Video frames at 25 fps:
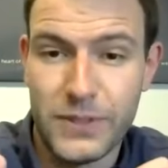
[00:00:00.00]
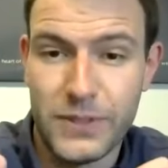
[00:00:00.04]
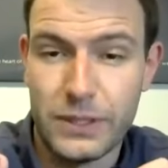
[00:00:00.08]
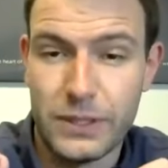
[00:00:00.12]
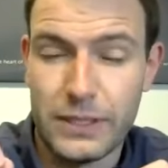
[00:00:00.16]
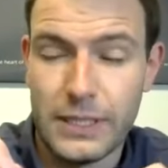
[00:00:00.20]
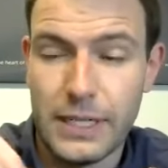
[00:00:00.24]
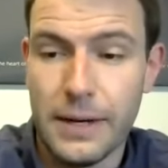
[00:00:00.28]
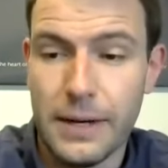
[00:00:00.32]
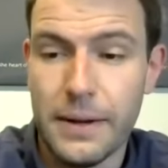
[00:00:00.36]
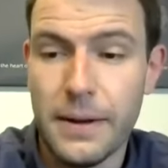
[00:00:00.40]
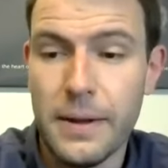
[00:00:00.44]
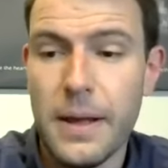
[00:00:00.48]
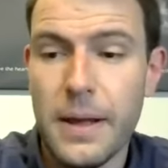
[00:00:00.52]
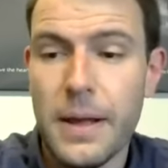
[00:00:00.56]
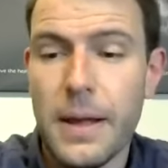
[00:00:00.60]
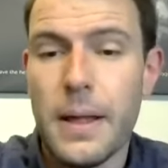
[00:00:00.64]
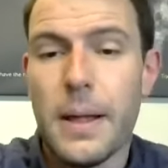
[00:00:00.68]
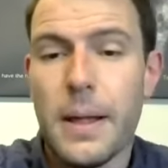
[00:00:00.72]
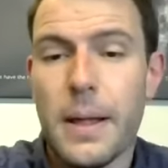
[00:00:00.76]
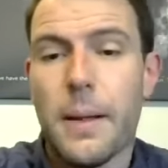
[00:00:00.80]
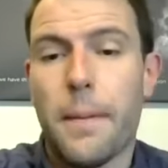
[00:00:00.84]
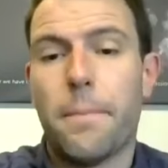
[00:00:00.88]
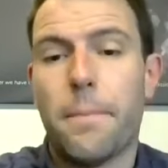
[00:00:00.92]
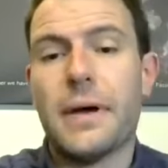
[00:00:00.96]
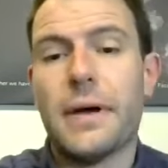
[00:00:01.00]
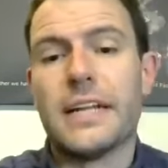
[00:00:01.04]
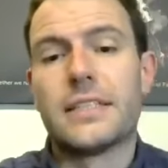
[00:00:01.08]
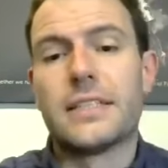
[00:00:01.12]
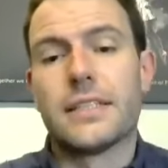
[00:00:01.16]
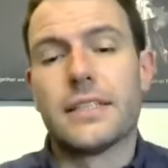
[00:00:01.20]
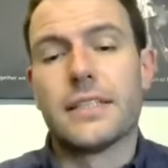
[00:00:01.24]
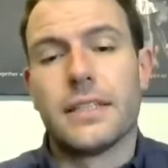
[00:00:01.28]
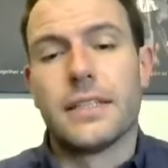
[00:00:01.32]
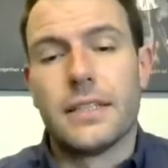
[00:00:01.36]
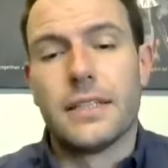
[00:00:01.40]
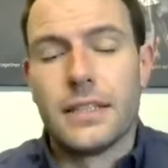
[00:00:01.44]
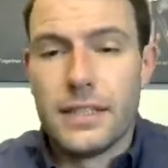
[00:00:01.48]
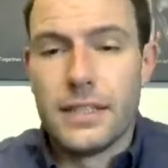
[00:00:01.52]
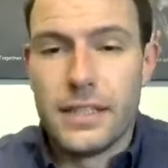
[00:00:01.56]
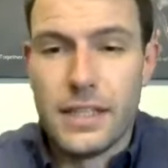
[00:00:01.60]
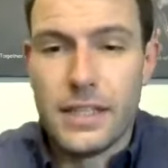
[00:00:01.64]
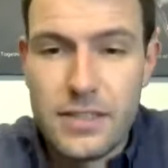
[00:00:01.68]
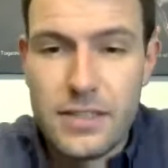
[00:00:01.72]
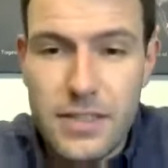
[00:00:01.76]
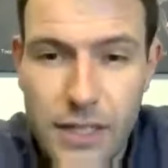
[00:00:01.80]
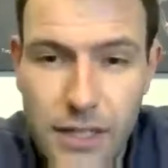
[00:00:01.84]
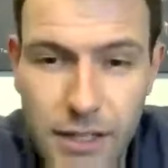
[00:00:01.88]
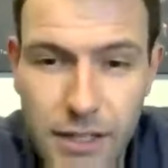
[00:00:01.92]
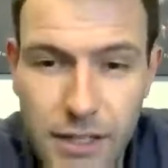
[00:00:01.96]
Okay, but
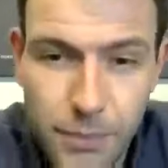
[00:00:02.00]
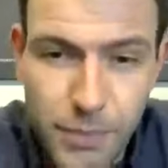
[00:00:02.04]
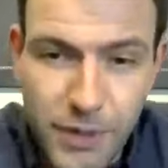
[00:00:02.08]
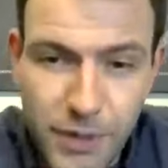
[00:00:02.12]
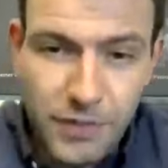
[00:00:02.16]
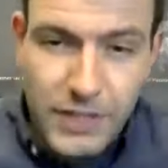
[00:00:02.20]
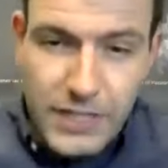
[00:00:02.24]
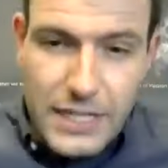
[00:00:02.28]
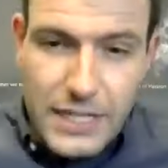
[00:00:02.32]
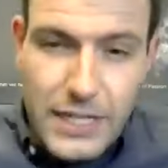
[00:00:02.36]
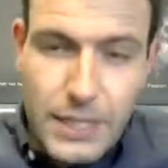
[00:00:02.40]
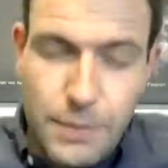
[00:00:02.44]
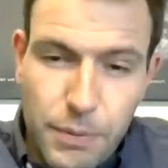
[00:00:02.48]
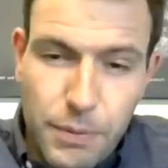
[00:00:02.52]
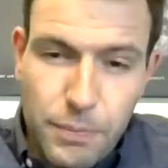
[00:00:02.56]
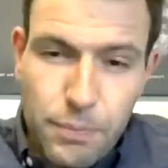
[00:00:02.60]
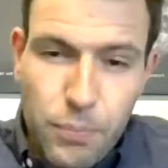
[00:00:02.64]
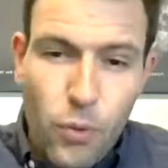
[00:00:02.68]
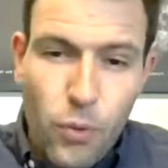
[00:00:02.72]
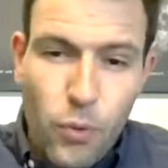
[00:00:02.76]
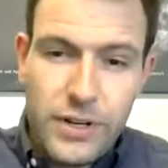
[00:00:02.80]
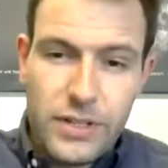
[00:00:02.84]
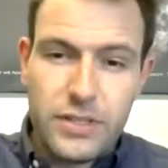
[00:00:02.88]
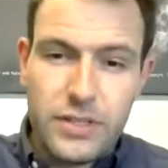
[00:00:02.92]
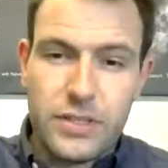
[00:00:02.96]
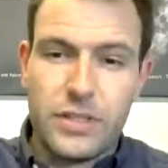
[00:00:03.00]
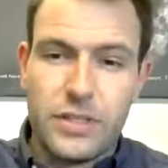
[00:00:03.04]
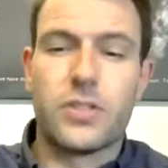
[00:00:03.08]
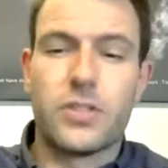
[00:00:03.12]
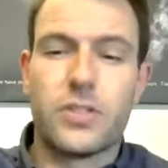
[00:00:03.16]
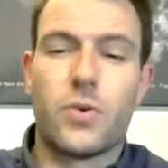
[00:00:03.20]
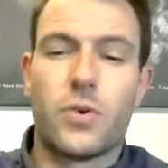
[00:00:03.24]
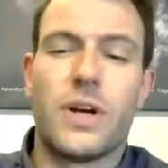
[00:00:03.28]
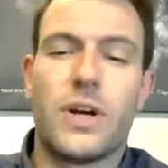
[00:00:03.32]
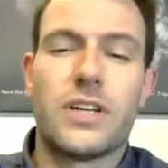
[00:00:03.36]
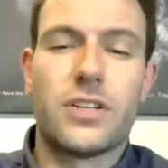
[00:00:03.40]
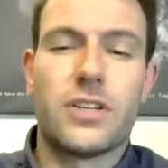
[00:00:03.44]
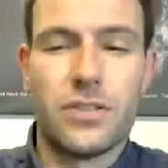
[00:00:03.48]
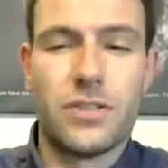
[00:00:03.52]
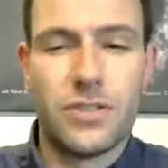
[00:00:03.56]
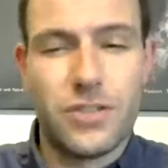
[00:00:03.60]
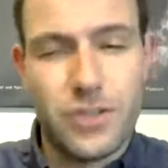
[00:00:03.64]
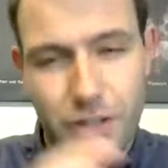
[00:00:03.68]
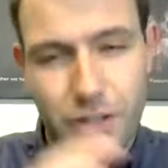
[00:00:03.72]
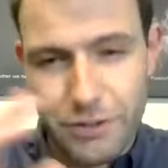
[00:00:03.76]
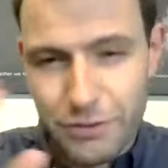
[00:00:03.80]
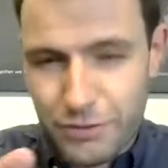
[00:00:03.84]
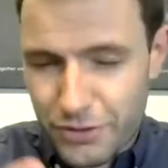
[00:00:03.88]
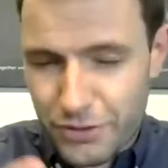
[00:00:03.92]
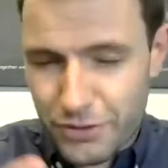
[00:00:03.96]
there's a little bit of a deeper point to this question.
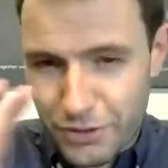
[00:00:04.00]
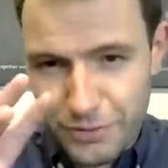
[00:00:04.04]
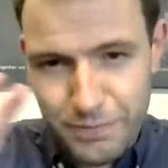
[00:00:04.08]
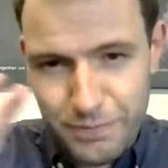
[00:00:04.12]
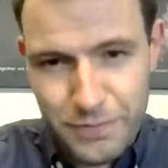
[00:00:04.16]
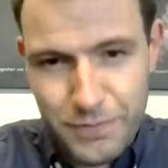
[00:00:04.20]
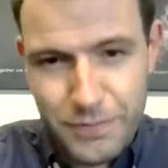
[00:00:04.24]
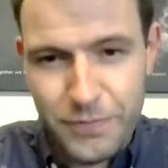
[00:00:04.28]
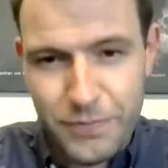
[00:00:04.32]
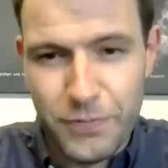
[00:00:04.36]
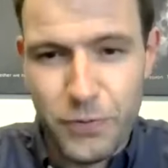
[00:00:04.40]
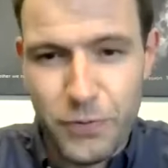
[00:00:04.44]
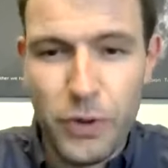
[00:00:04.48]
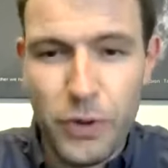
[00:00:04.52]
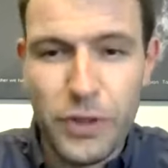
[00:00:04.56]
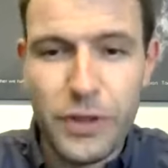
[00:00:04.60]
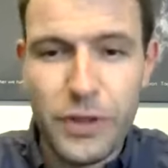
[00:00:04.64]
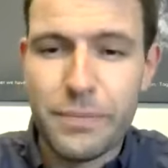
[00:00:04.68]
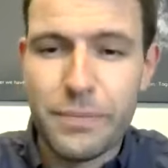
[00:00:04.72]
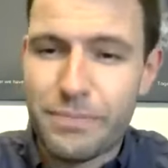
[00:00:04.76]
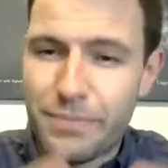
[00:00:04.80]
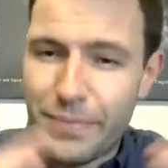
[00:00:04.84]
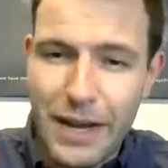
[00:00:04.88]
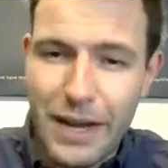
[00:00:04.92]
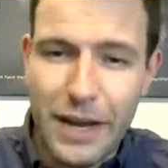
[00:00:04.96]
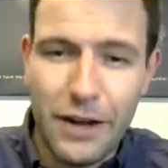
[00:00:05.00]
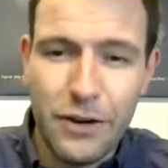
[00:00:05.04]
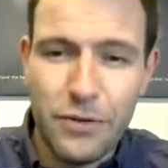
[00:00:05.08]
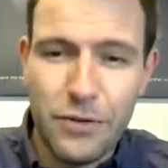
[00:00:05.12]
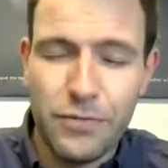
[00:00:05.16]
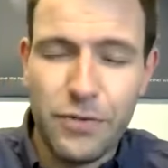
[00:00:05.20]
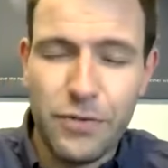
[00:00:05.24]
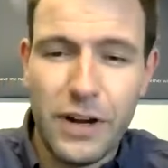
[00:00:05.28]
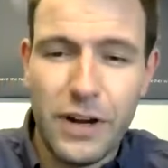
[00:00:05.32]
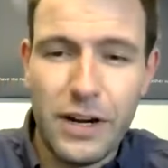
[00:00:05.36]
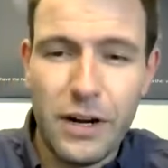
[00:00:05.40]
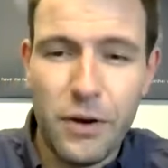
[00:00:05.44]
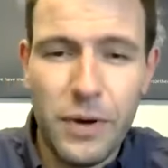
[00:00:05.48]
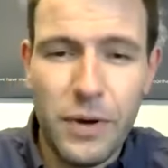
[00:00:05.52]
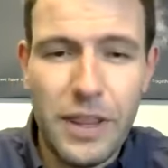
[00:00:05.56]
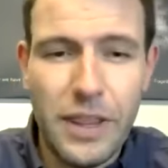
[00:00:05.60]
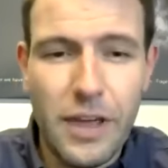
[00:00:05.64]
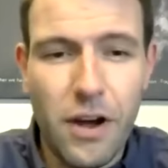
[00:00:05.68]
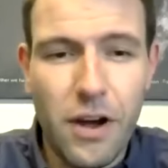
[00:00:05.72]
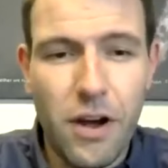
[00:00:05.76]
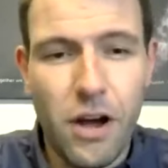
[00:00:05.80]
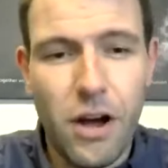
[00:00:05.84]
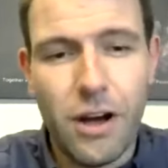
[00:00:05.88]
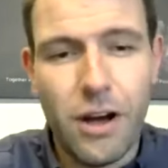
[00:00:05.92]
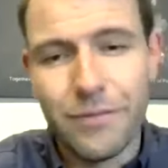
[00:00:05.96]
So for the how do you find out where
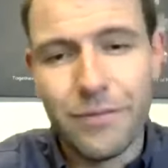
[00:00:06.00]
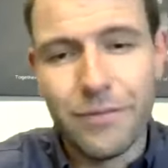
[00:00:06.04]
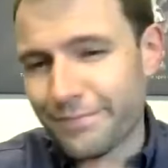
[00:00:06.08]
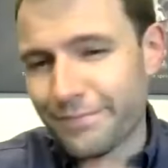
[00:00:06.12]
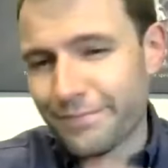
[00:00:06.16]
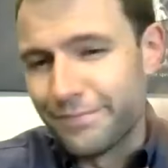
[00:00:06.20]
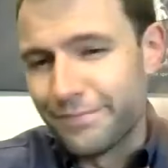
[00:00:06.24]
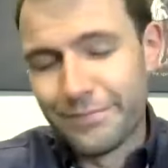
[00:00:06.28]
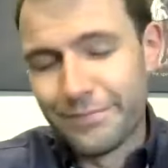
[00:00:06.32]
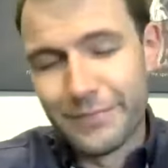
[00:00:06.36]
they are?